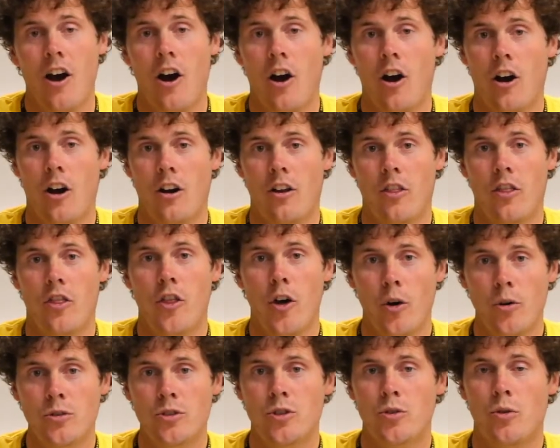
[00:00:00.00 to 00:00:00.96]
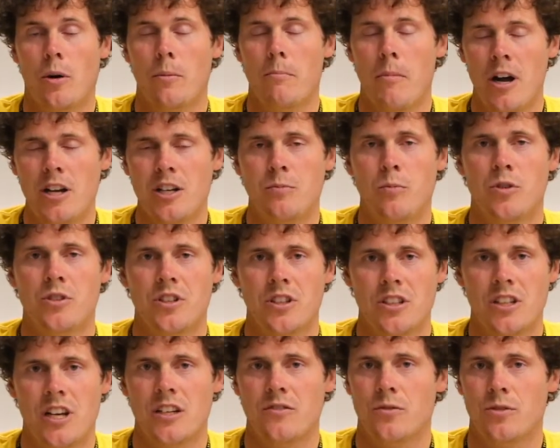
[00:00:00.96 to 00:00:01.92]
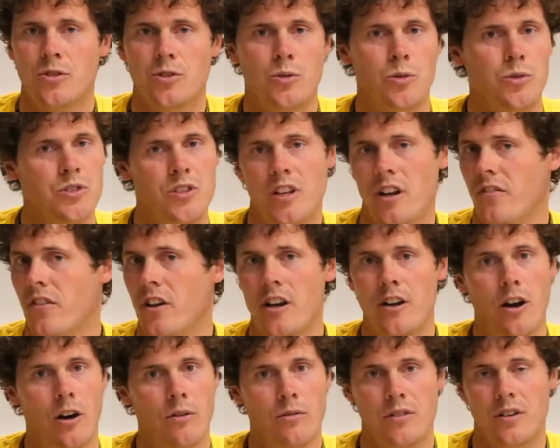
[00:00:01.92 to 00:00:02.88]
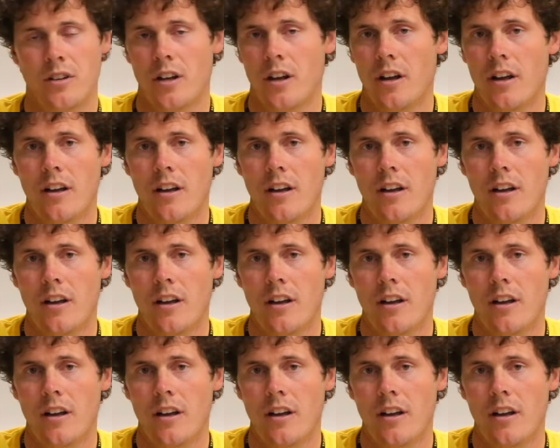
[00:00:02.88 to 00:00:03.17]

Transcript: are those who are much more successful in schools than if they don't.